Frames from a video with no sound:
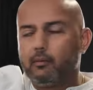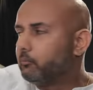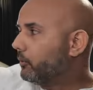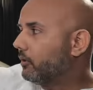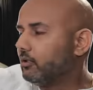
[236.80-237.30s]

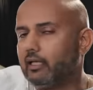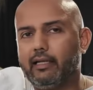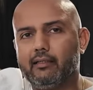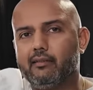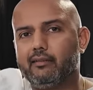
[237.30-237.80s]
put on
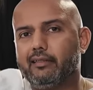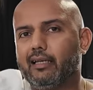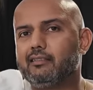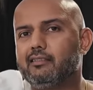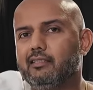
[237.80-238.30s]
a
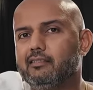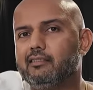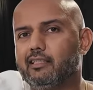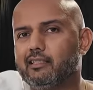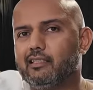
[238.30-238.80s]
taxi
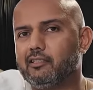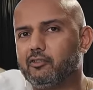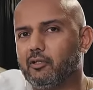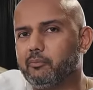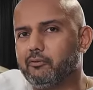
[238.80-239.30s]
sticker at the
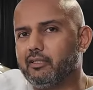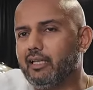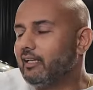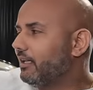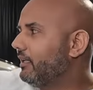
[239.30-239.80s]
top over
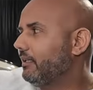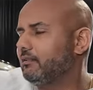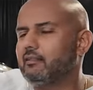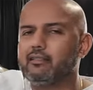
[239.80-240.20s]
there, and